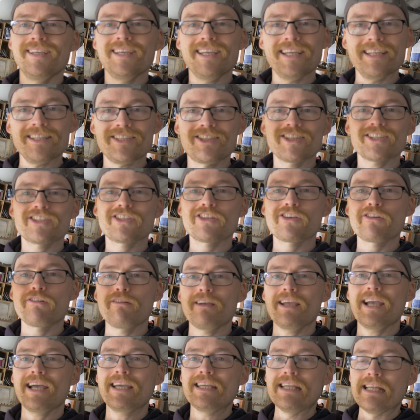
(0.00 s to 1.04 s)
it just
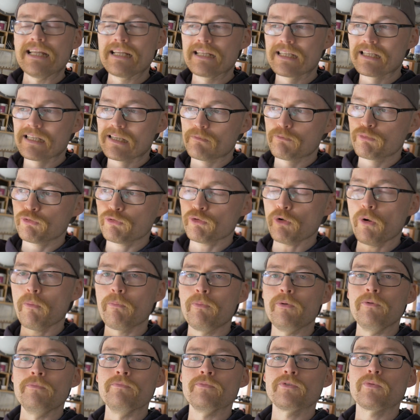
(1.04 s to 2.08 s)
creates
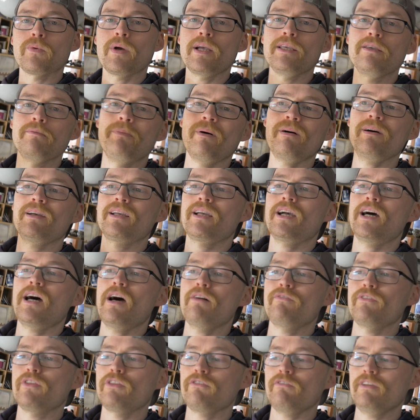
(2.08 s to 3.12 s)
problems where you buy a car
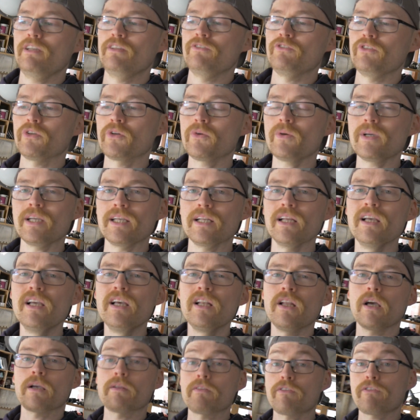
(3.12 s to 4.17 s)
for 300 quid
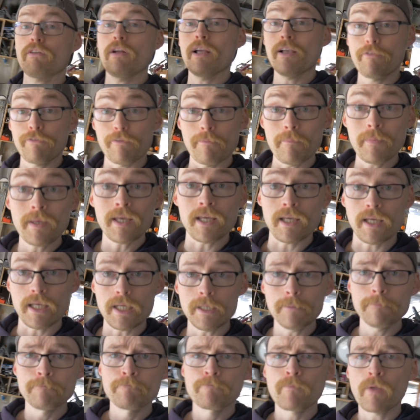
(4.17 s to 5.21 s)
like like for
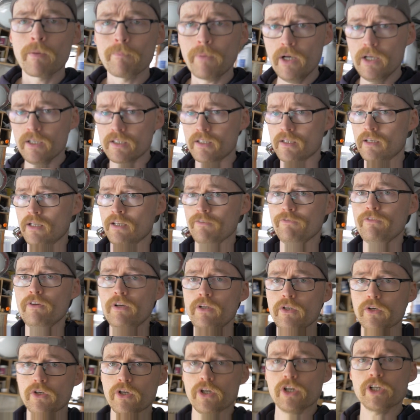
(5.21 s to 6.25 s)
me personally if i
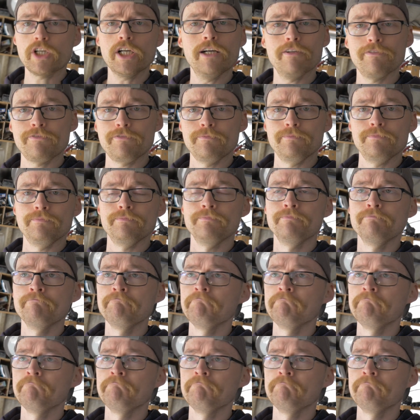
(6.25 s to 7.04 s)
look at a car from